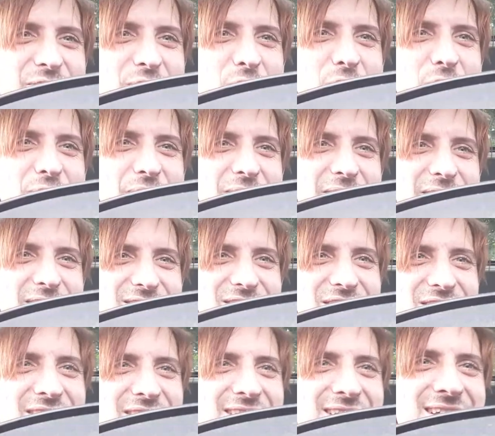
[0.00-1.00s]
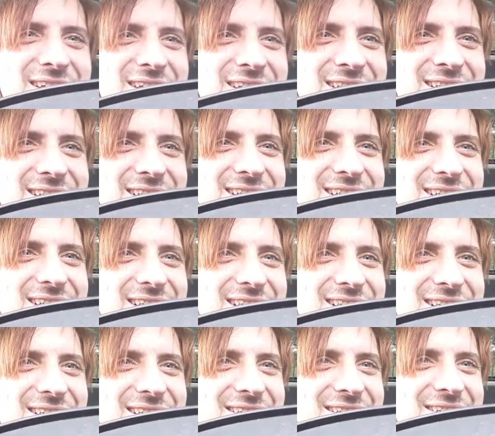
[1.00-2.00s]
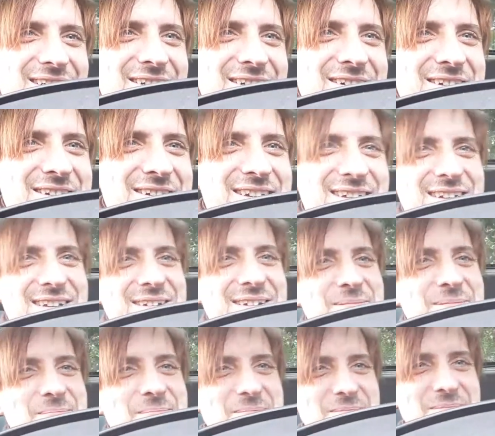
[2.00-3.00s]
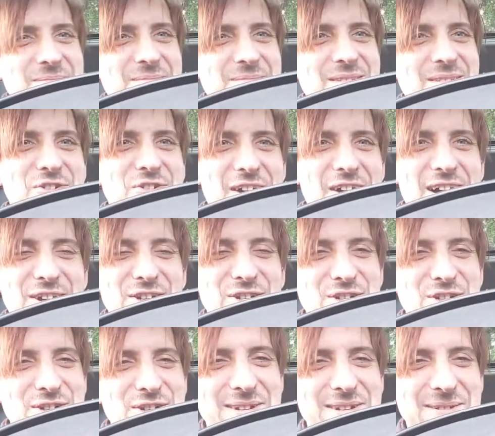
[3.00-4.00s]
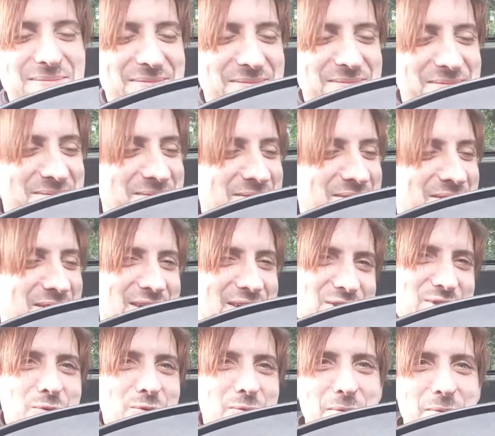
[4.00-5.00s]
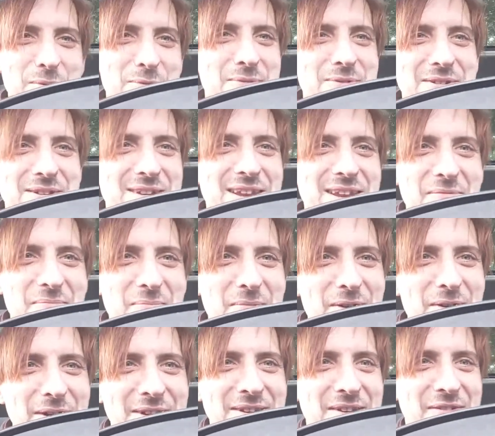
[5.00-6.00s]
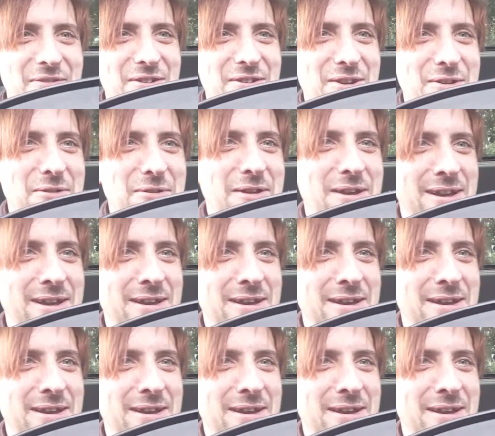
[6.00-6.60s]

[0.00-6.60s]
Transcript: into, oh god, trash. No, that's normal. Never mind. Nothing new here.